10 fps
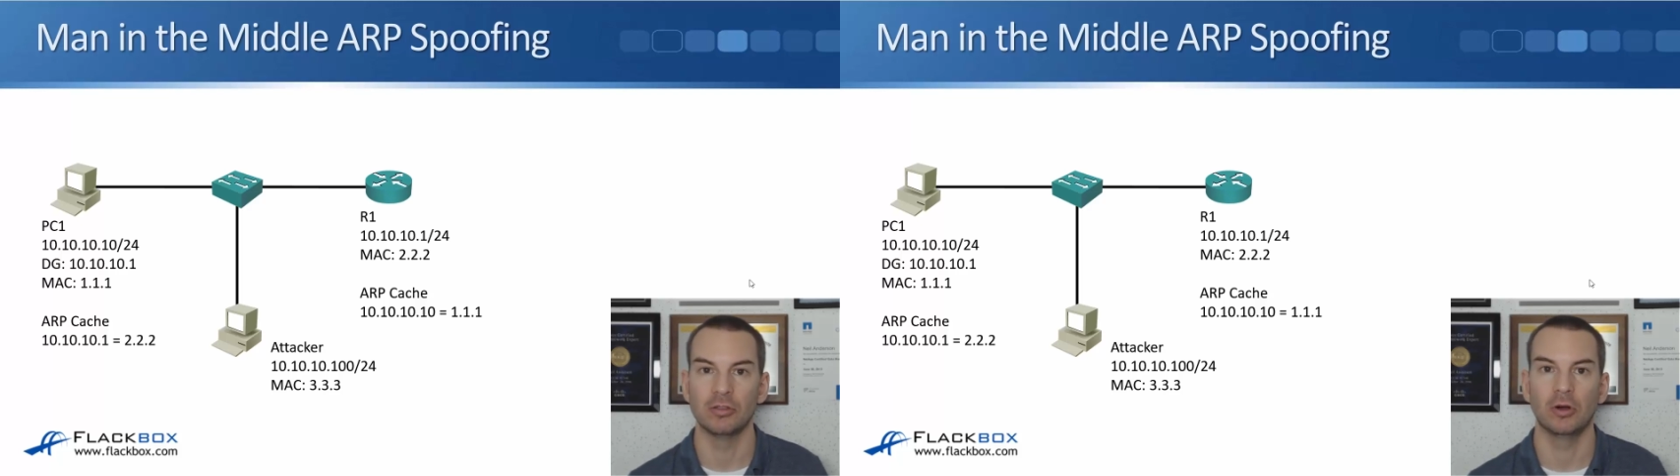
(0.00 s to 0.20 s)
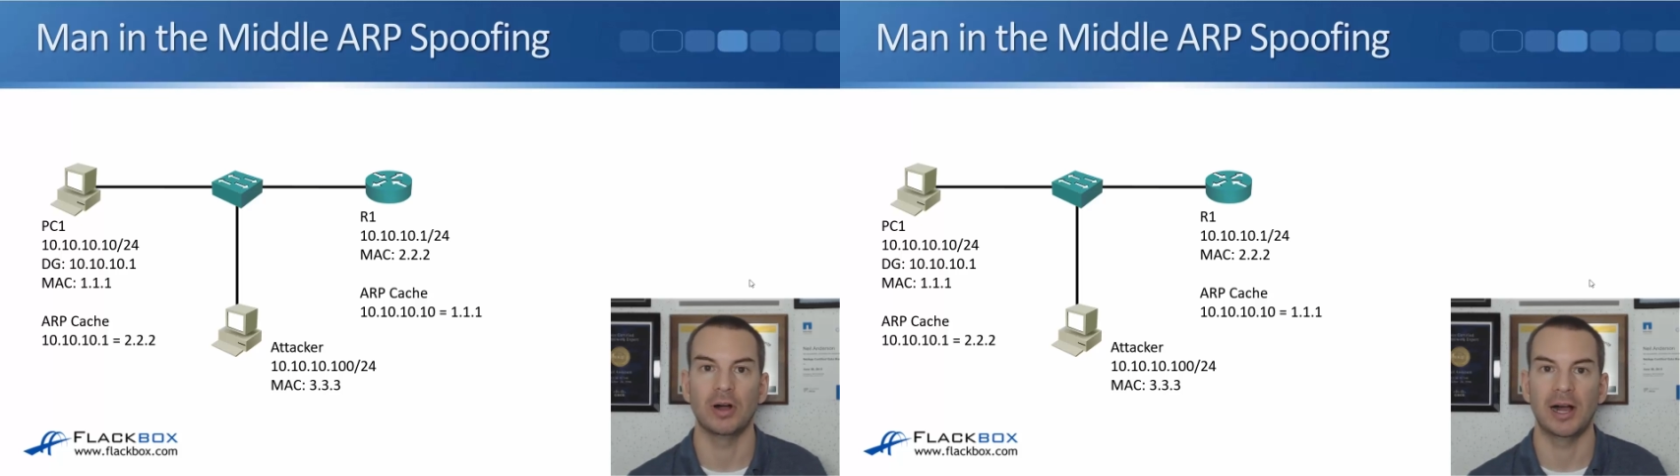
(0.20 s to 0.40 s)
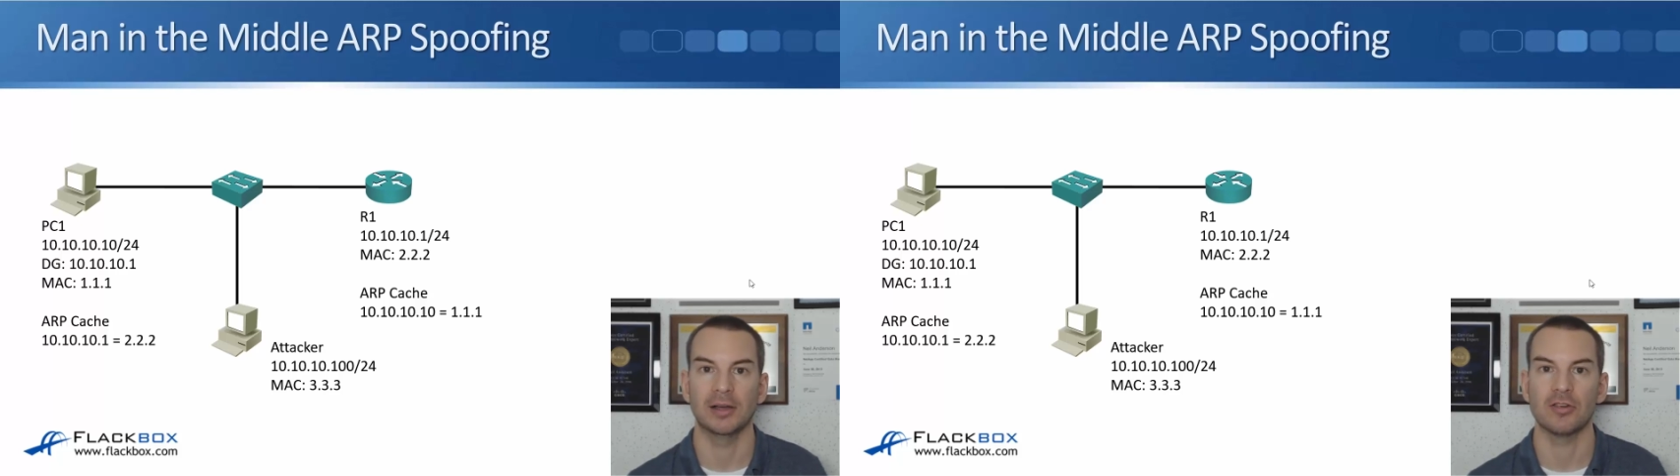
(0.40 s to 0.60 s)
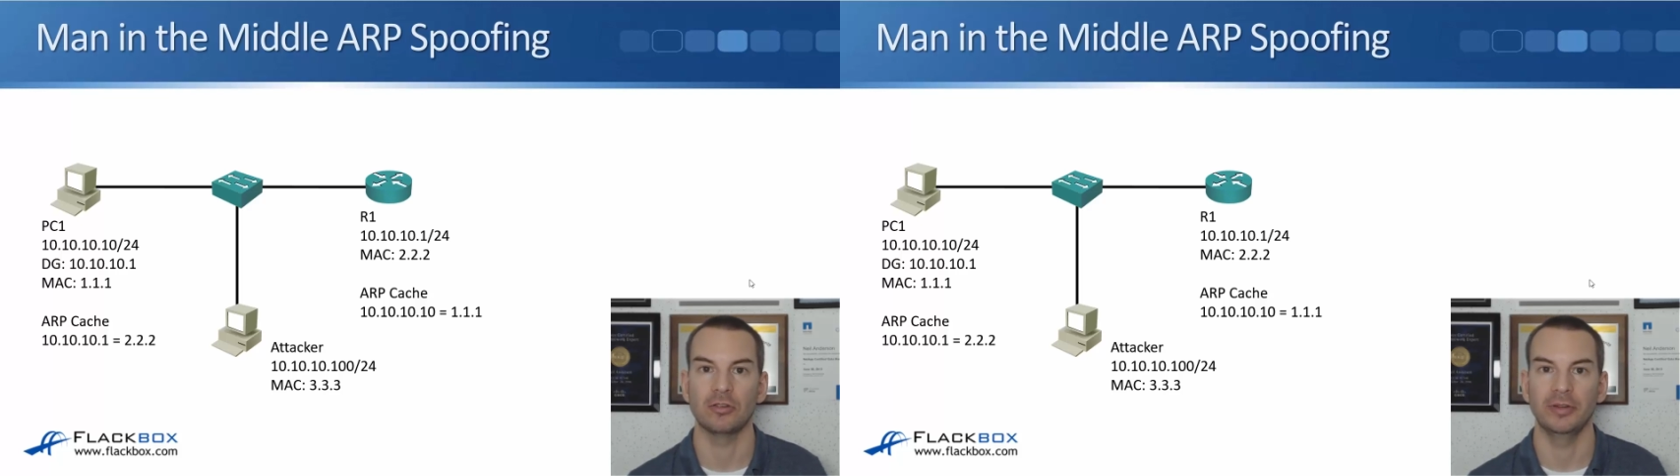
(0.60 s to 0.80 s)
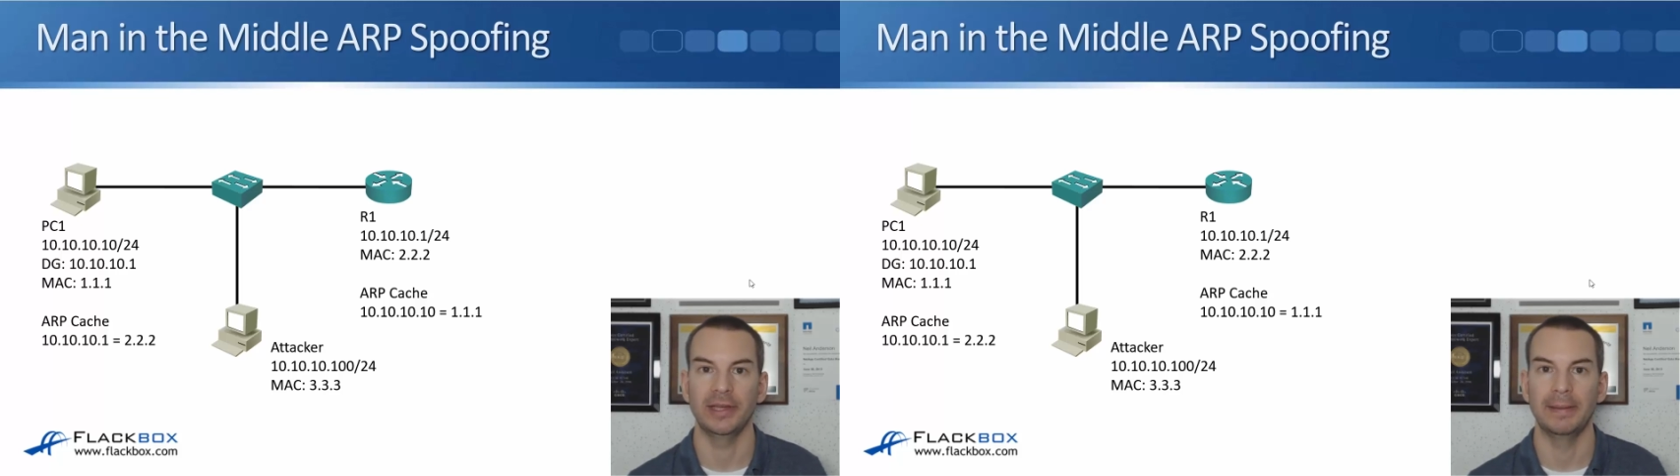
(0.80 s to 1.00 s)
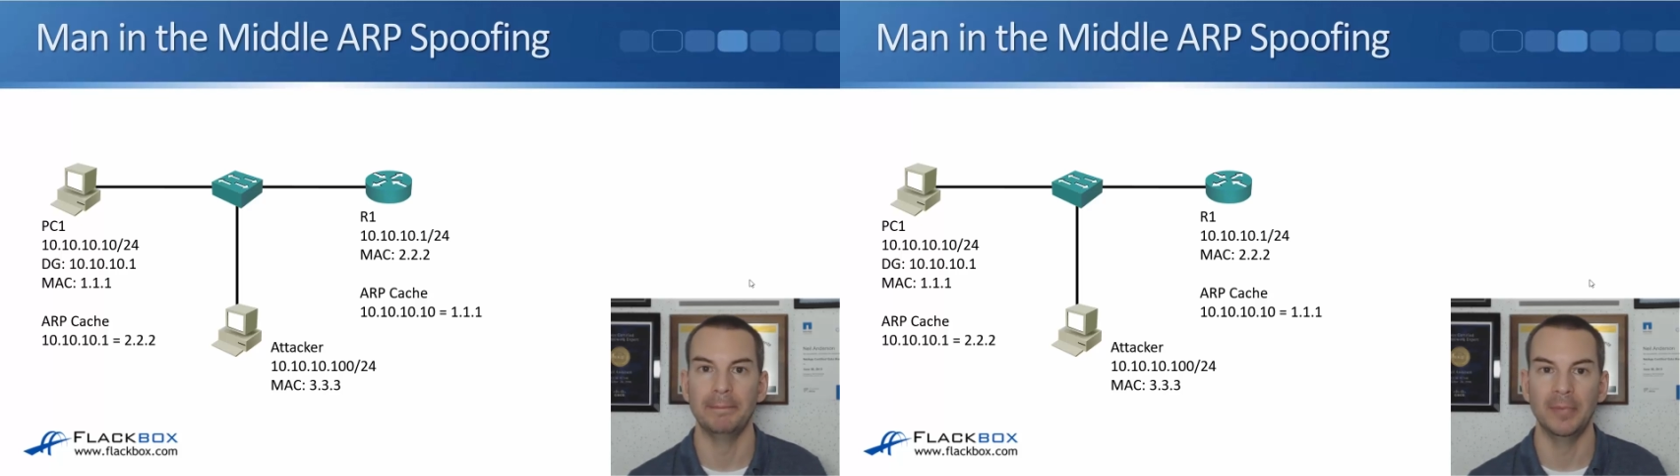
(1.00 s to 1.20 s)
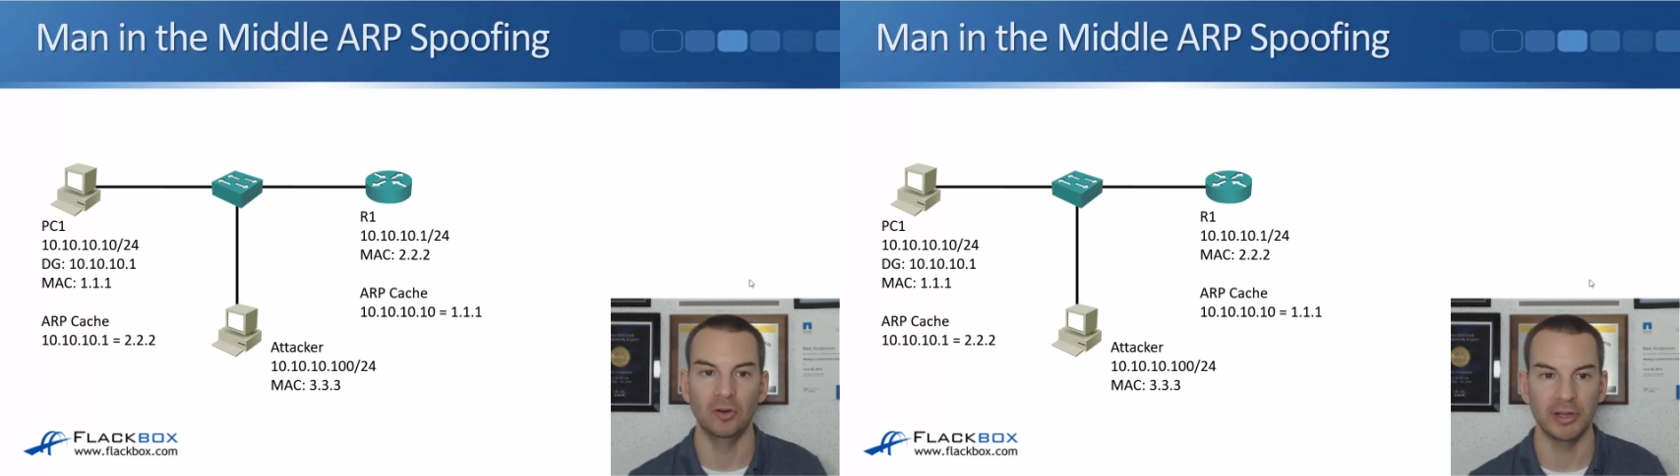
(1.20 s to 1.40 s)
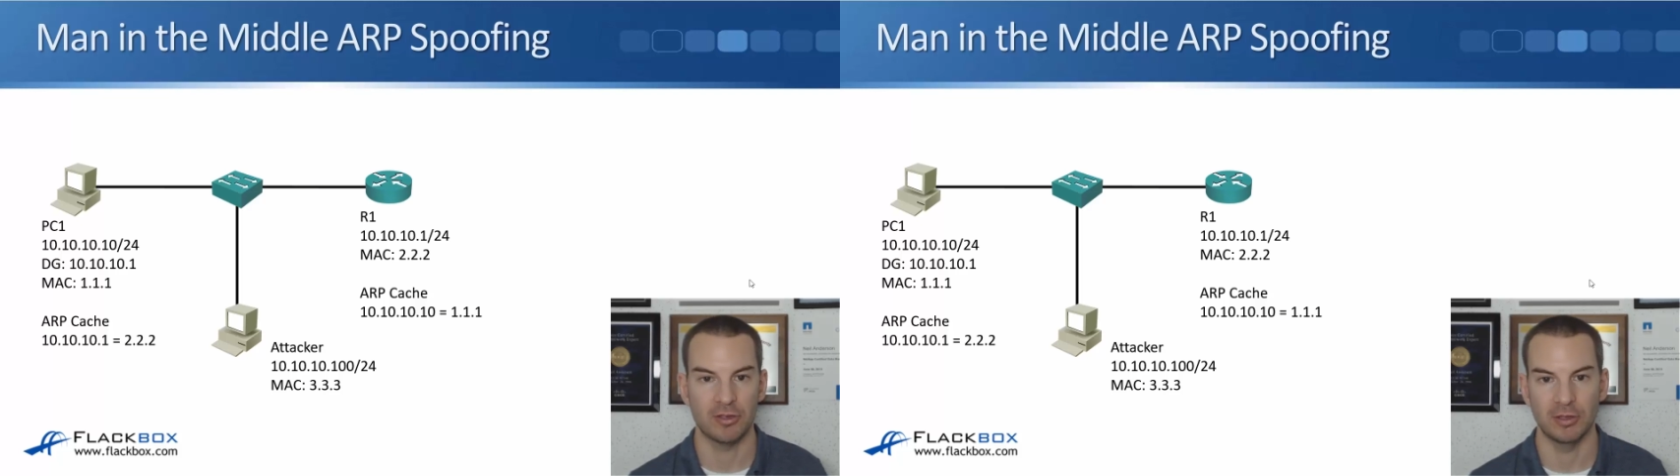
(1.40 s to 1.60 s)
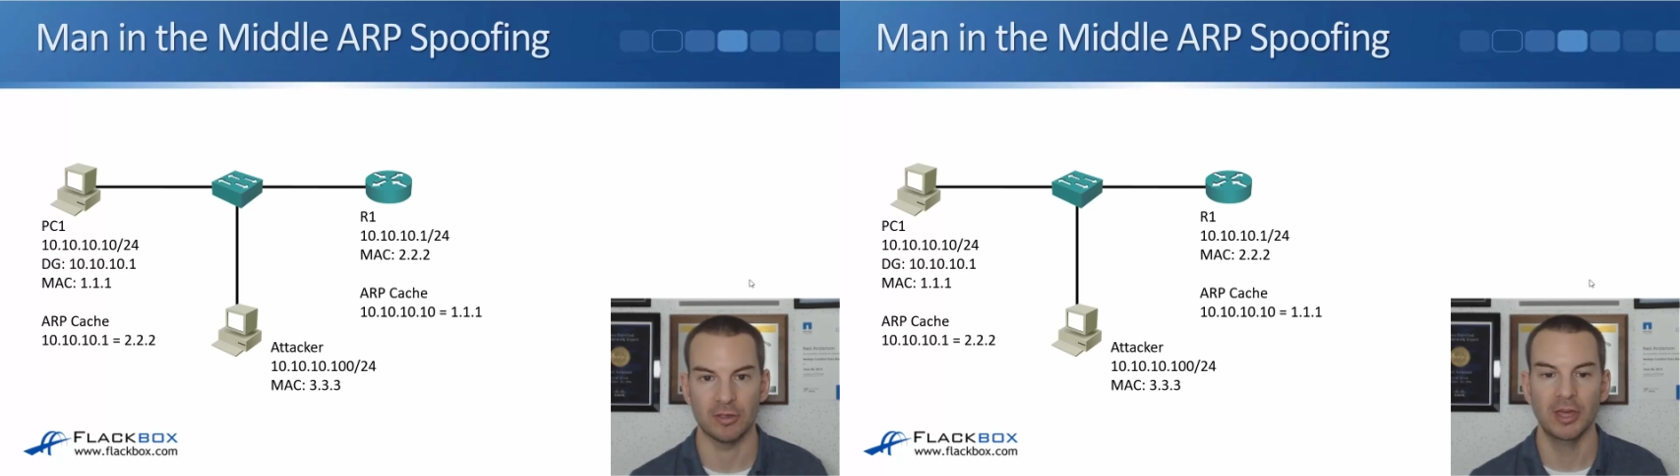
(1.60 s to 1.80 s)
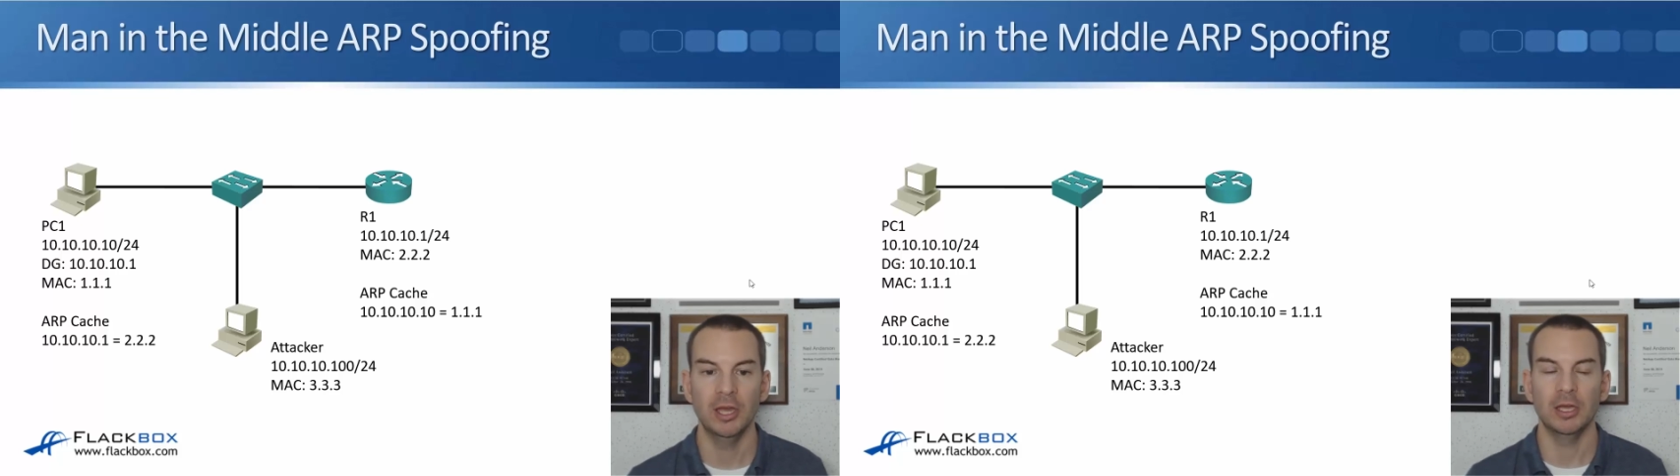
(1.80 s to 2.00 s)
It's not actually
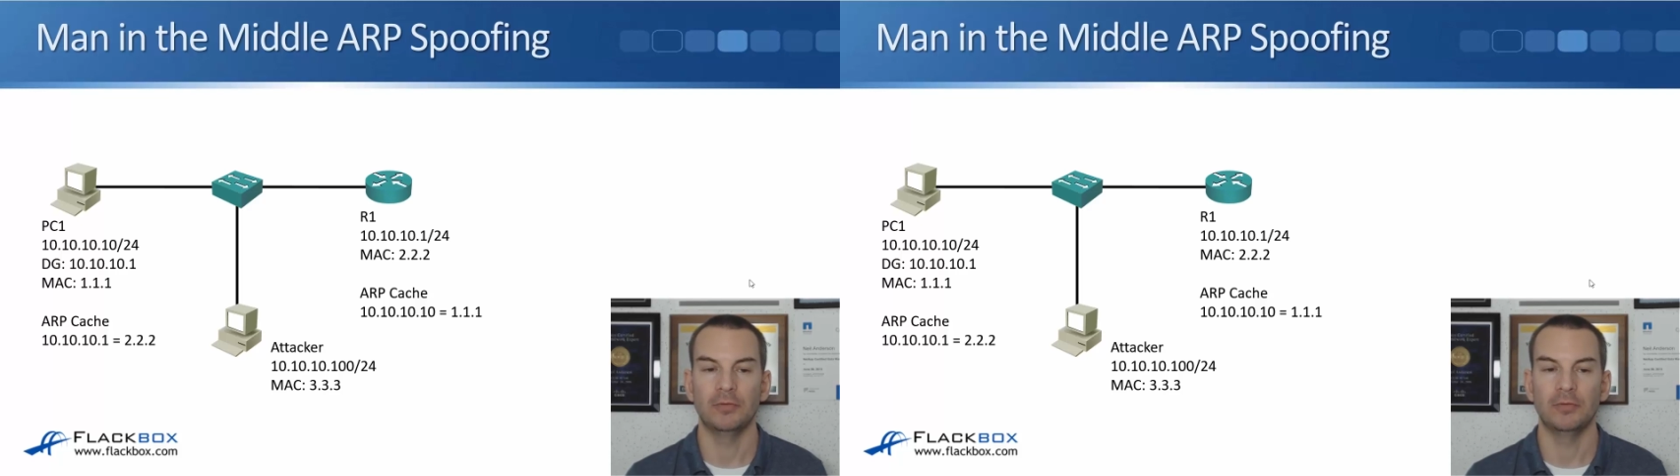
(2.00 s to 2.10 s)
malicious.